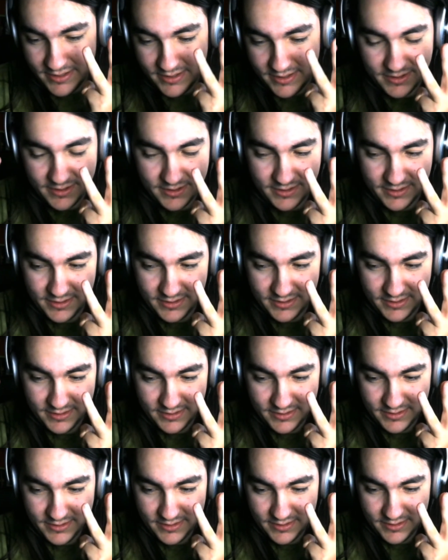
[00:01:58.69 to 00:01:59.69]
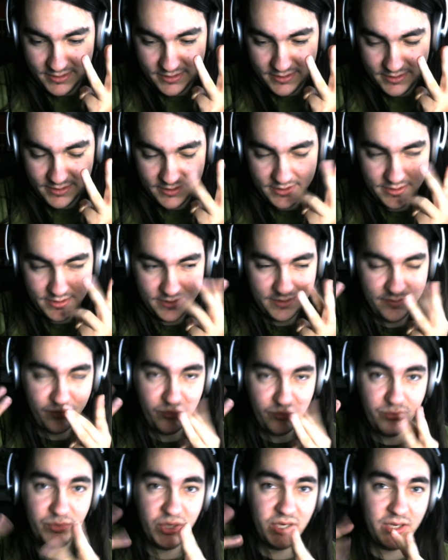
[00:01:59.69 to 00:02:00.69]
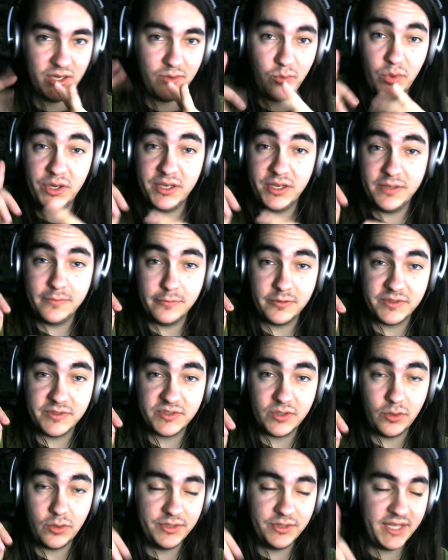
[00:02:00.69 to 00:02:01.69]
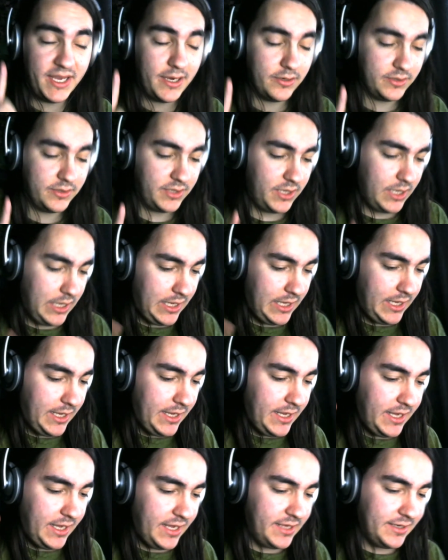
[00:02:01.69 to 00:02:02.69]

Uh, but one of them was sold out, and